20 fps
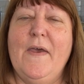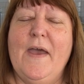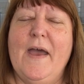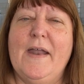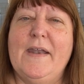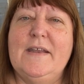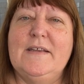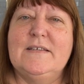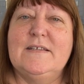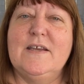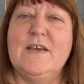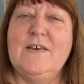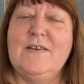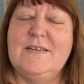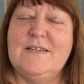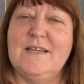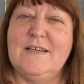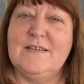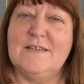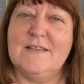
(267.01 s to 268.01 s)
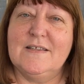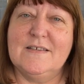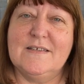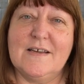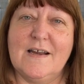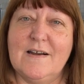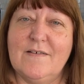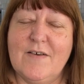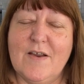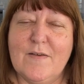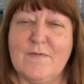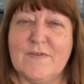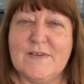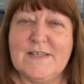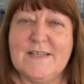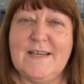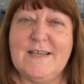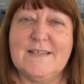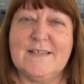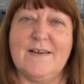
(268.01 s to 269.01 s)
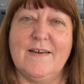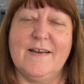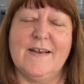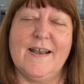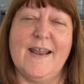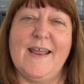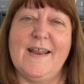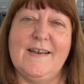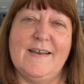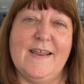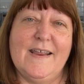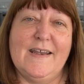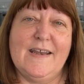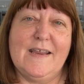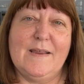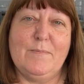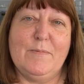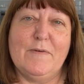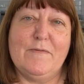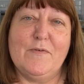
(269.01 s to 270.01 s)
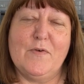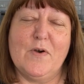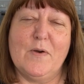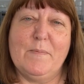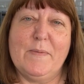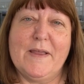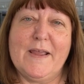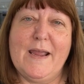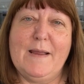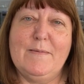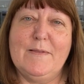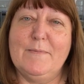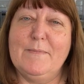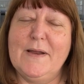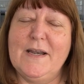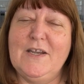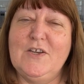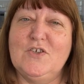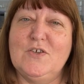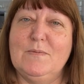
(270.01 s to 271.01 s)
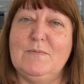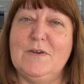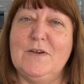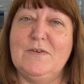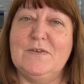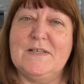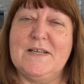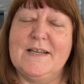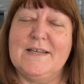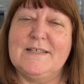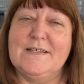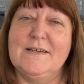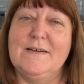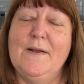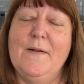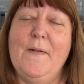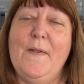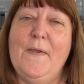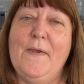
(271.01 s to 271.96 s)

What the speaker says: and it turned into the Diary of a Seaside Landlady before it became the Money Gym newsletter.